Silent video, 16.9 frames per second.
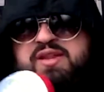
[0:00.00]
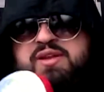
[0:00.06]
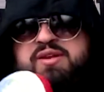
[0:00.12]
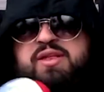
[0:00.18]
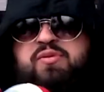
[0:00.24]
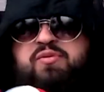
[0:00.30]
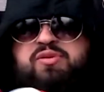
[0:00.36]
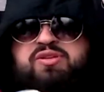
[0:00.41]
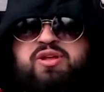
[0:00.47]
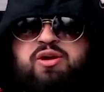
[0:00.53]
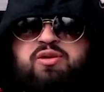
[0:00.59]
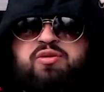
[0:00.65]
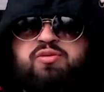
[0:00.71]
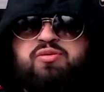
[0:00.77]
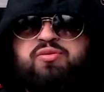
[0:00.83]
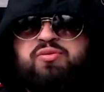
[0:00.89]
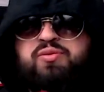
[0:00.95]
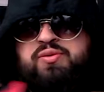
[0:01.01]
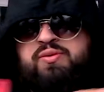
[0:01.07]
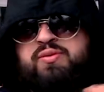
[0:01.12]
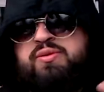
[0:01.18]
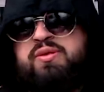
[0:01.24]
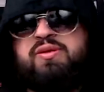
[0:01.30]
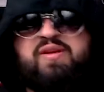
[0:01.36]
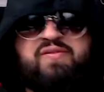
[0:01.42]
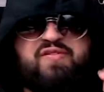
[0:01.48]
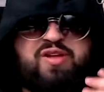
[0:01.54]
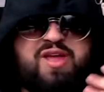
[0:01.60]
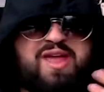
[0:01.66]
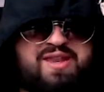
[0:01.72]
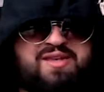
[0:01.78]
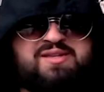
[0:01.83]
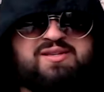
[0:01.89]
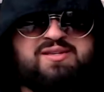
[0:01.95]
here that will tell you. They'll give you
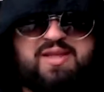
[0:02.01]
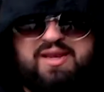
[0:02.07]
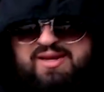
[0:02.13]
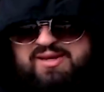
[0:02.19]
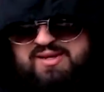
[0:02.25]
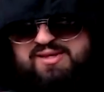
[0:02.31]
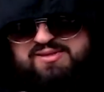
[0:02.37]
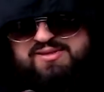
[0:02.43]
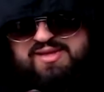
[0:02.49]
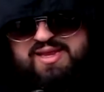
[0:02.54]
hints that it is